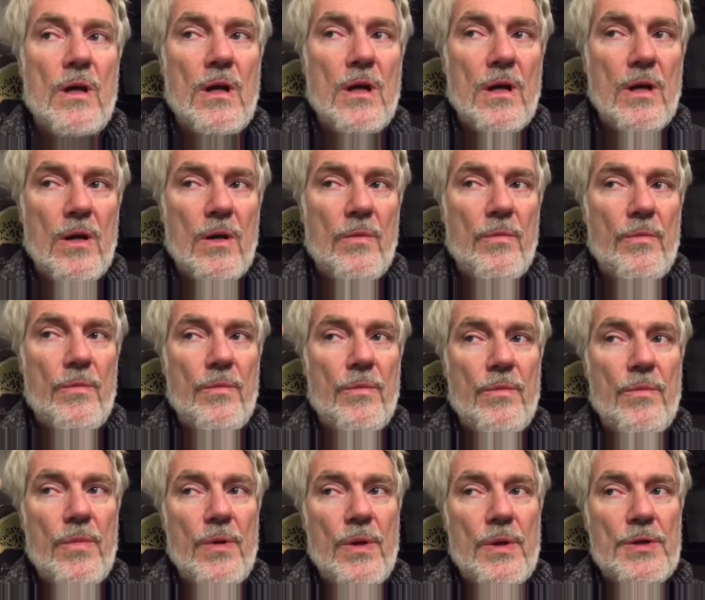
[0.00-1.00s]

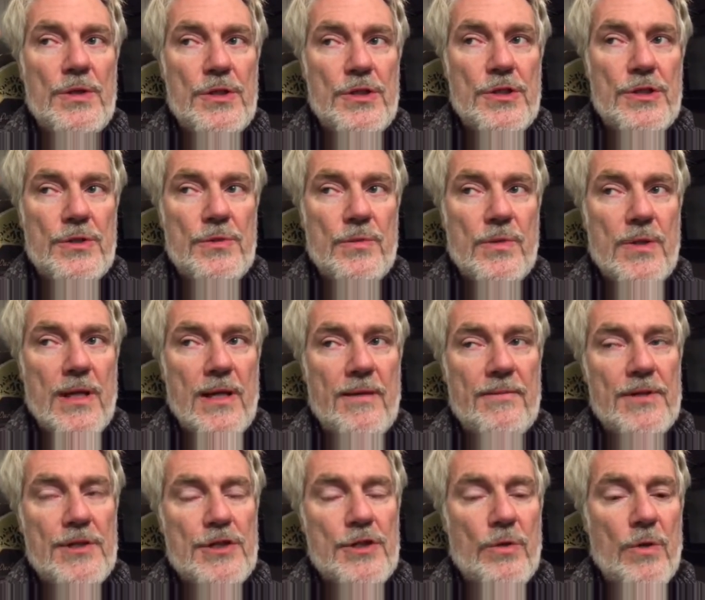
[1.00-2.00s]
kind
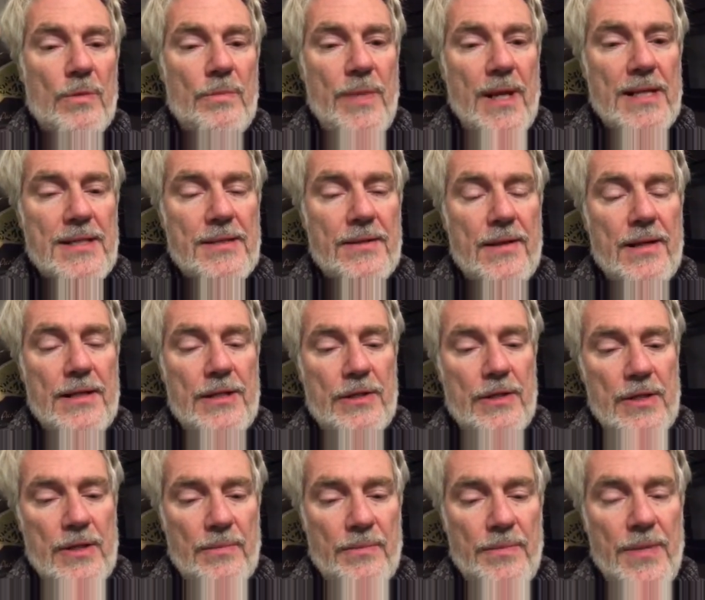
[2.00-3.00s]
of a short bass line.
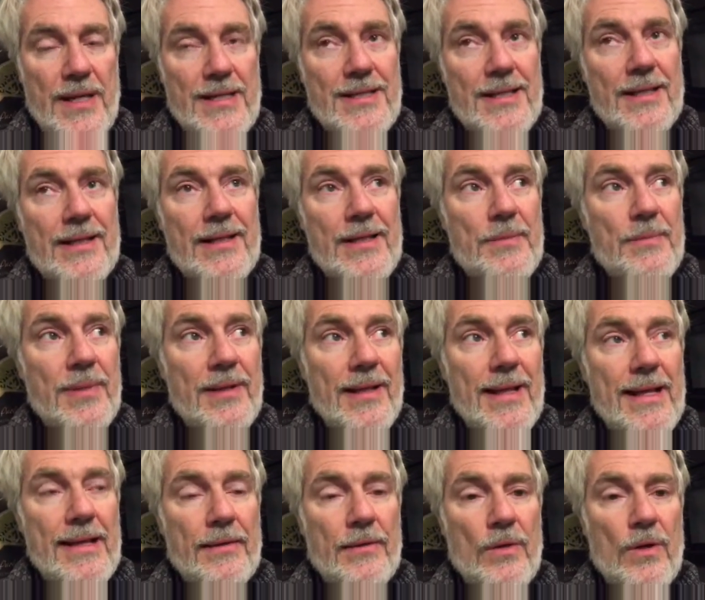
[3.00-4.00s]
You can basically
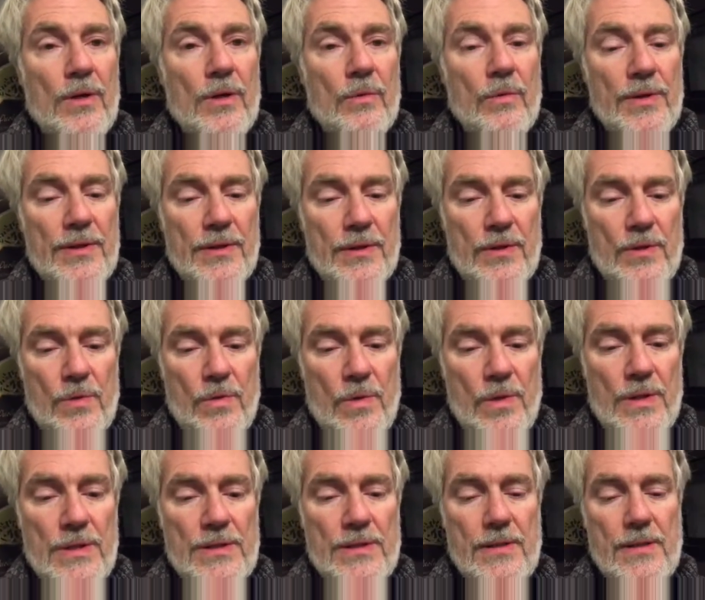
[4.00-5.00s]
play along with the
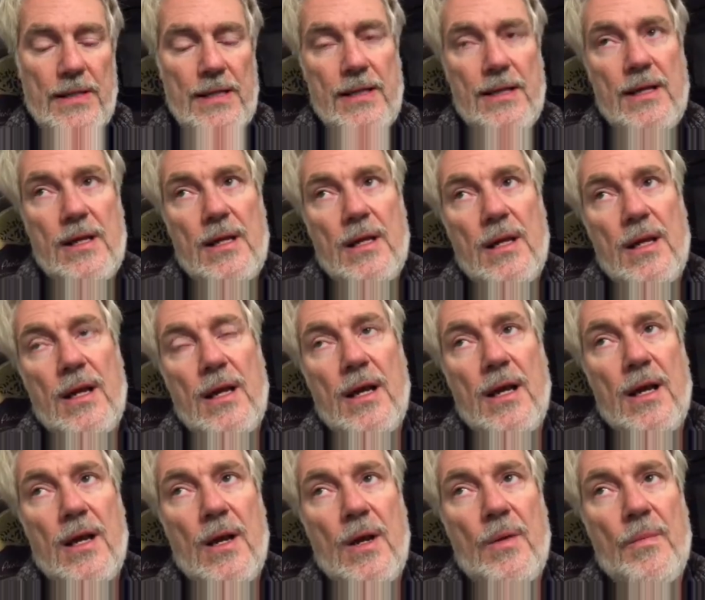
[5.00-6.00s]
chords.
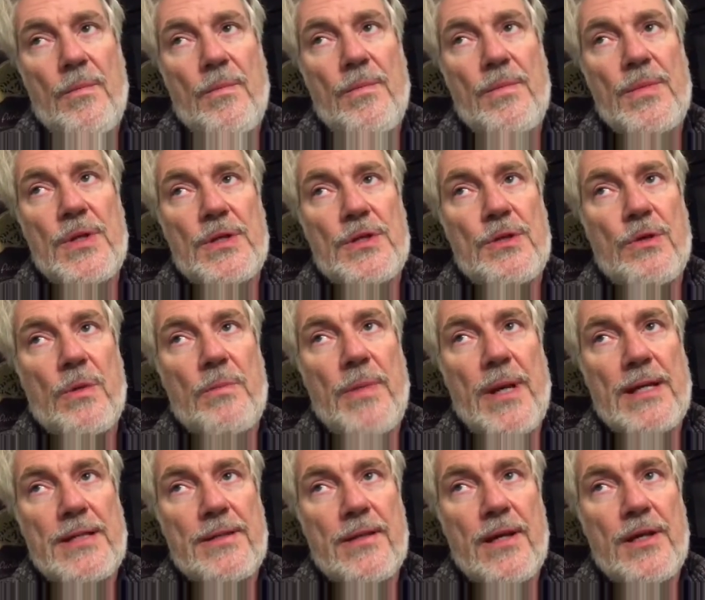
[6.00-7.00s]
The short
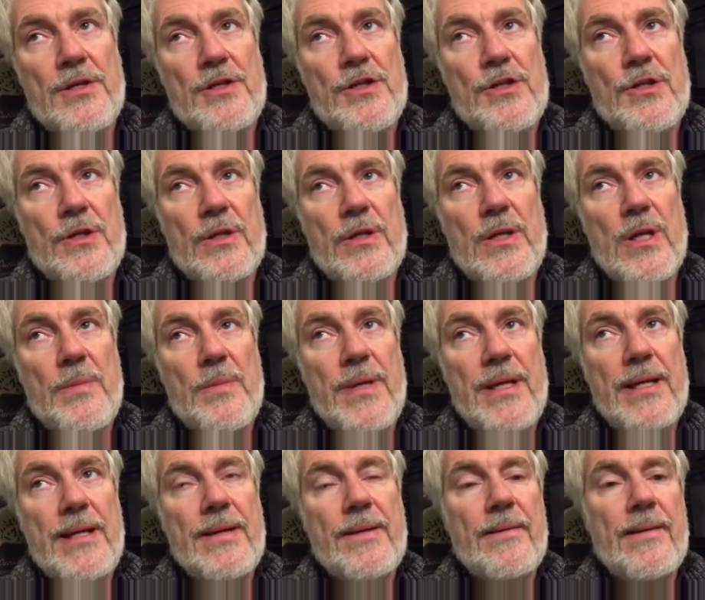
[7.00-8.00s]
bass line should
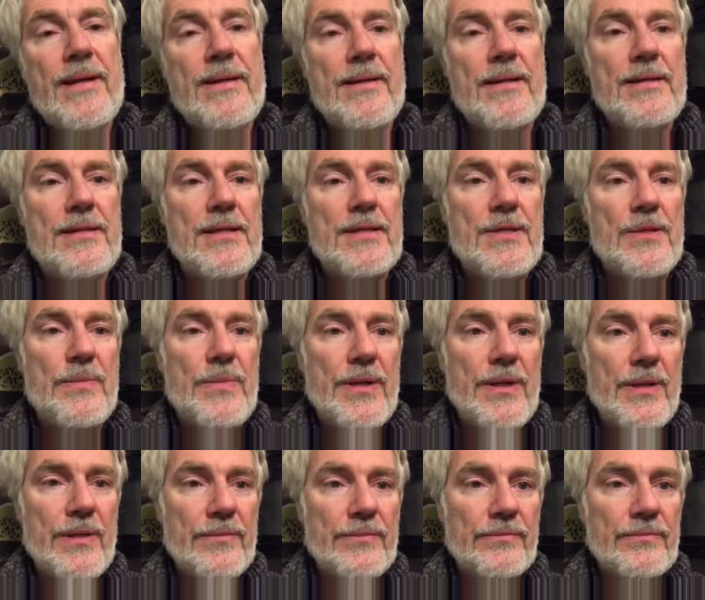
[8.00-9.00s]
appear and then
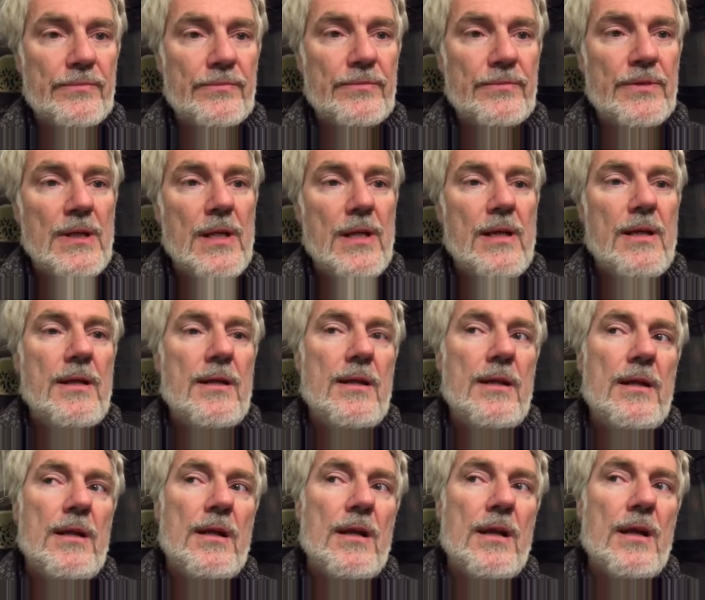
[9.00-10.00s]
disappear.
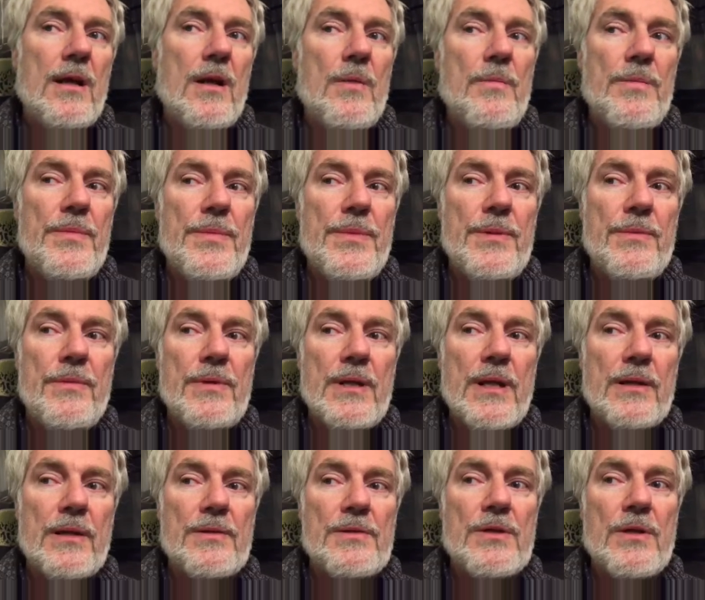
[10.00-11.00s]

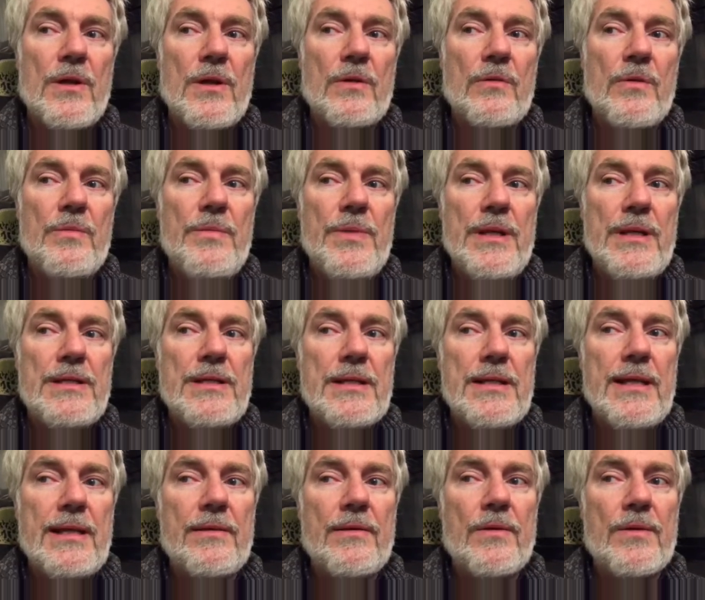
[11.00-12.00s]
Another song would be
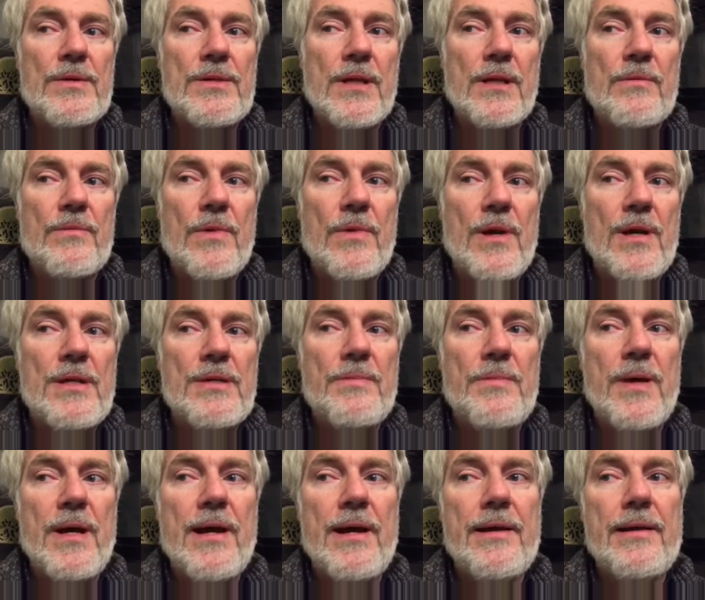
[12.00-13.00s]
Tequila Sunrise
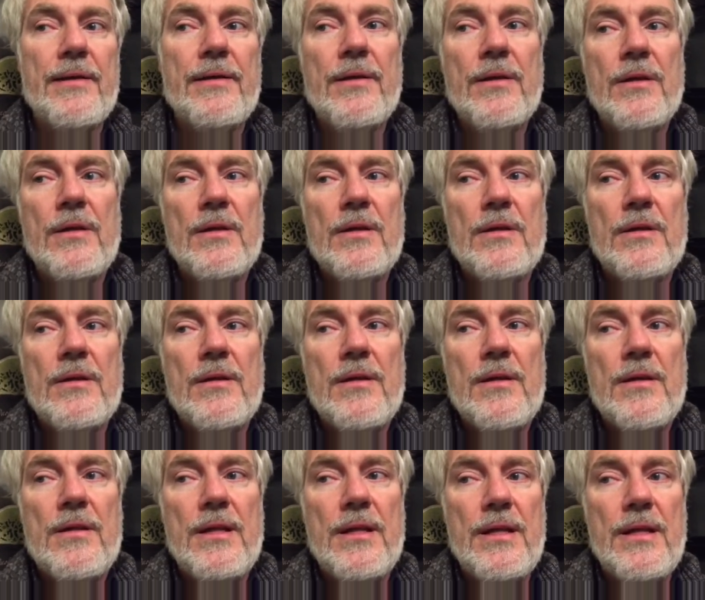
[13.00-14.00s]
by
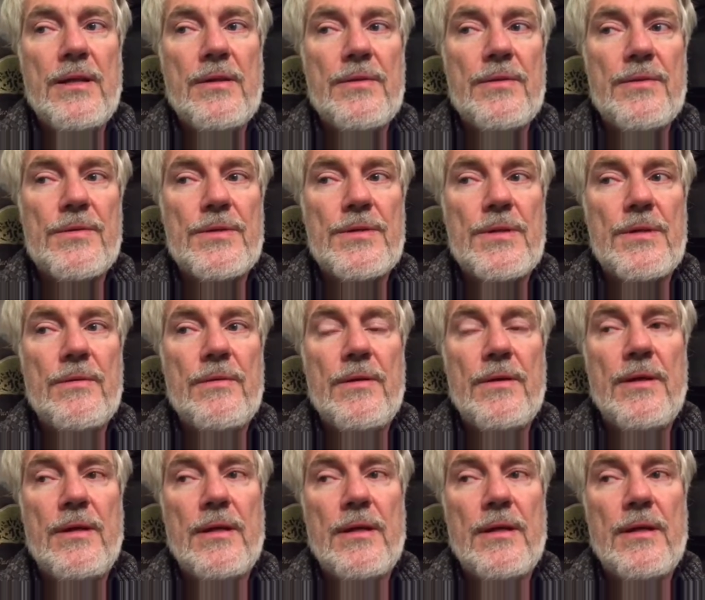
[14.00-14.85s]
the Eagles,